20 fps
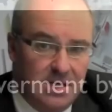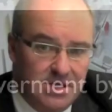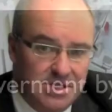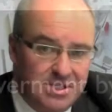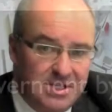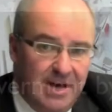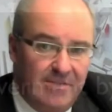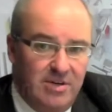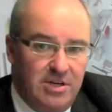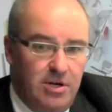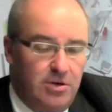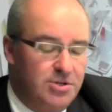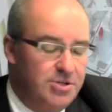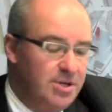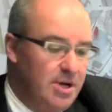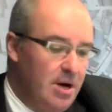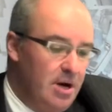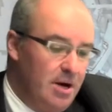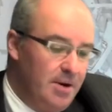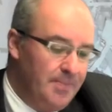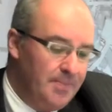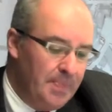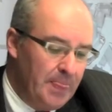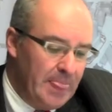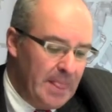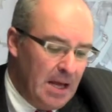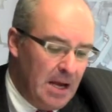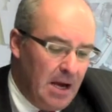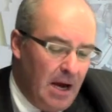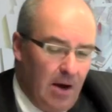7 years ago,
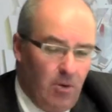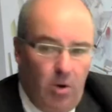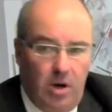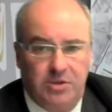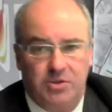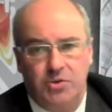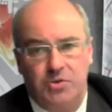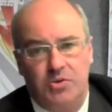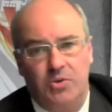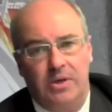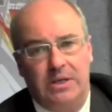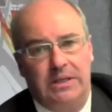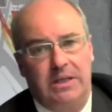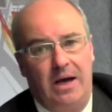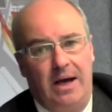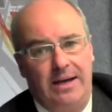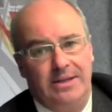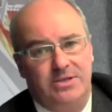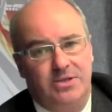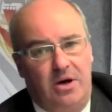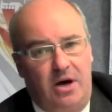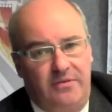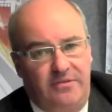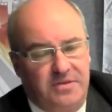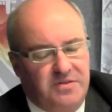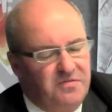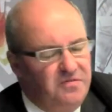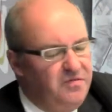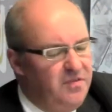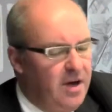I walked into a client's
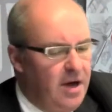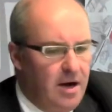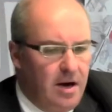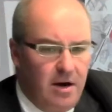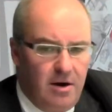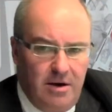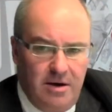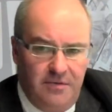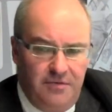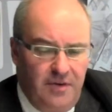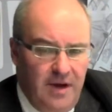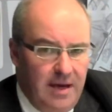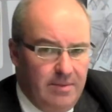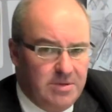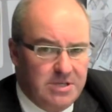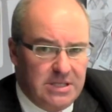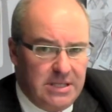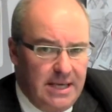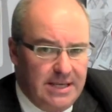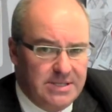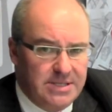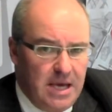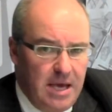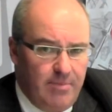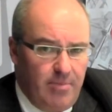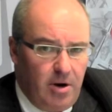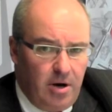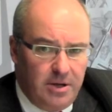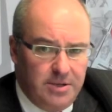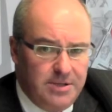office, very famous
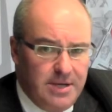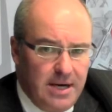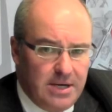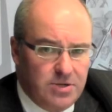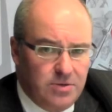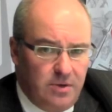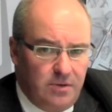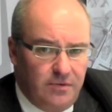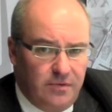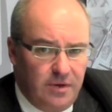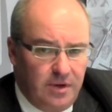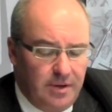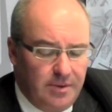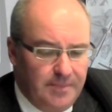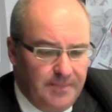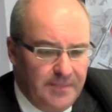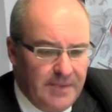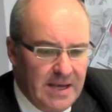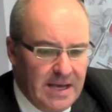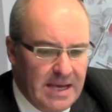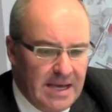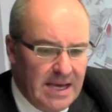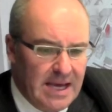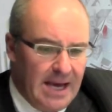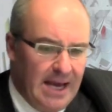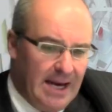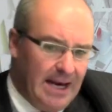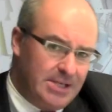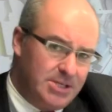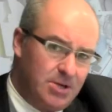landscape architectural firm.
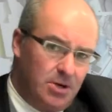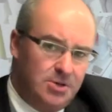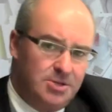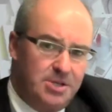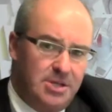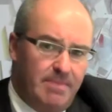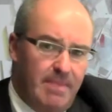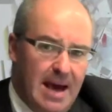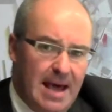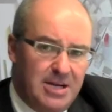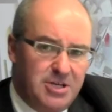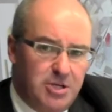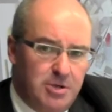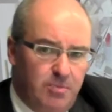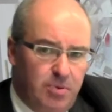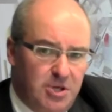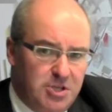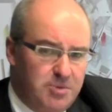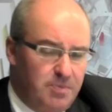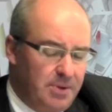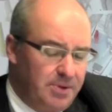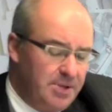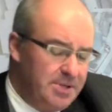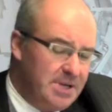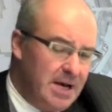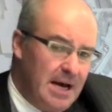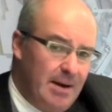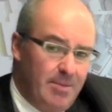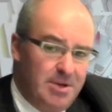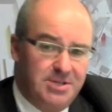And I turned to the managing principal at the
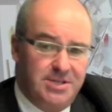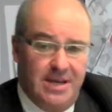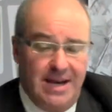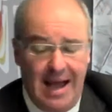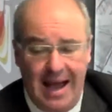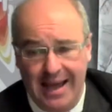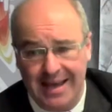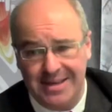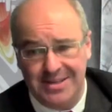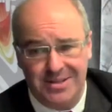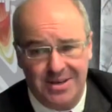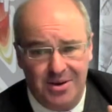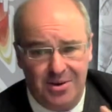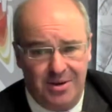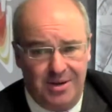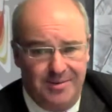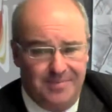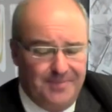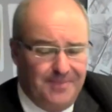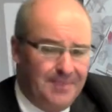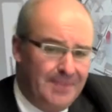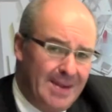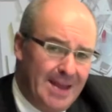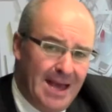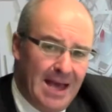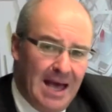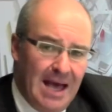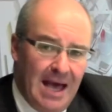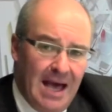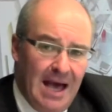time and said, "How you doing?"
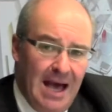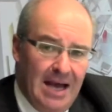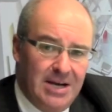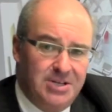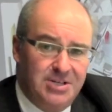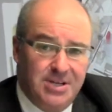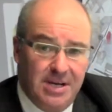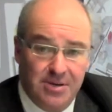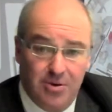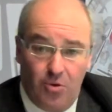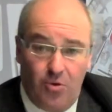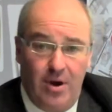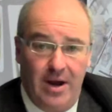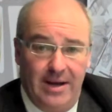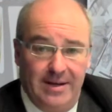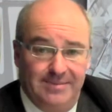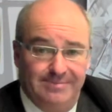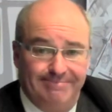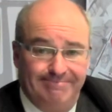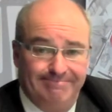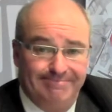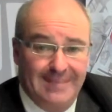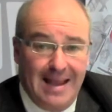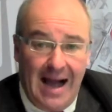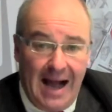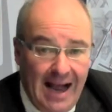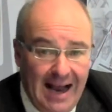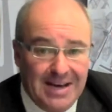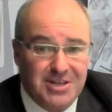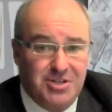And she said, "Great.
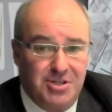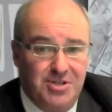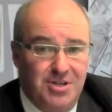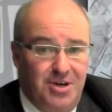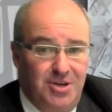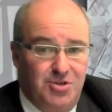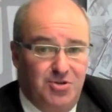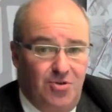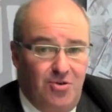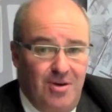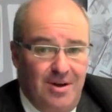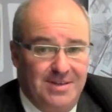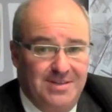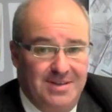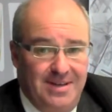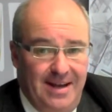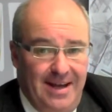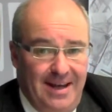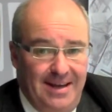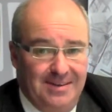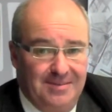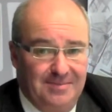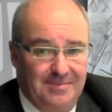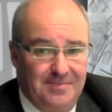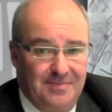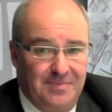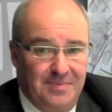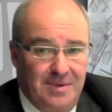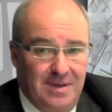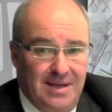I actually did a drawing today."
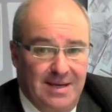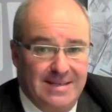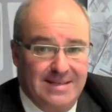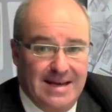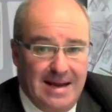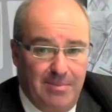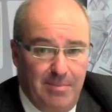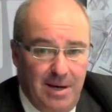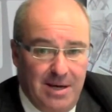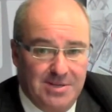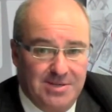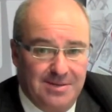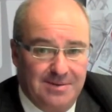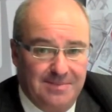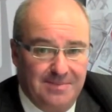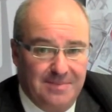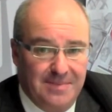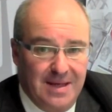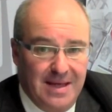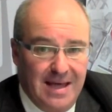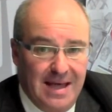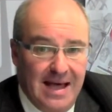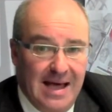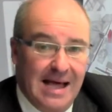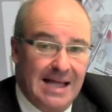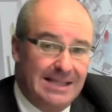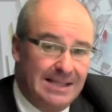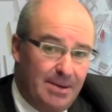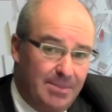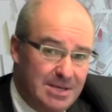Is that amazing?
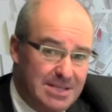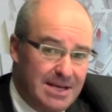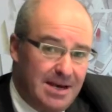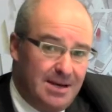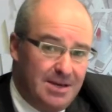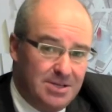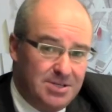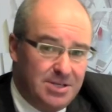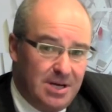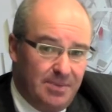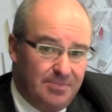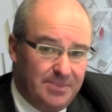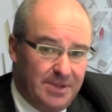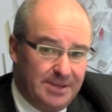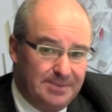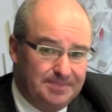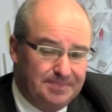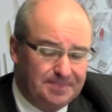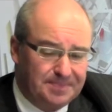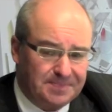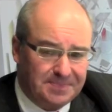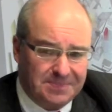Let me tell you something.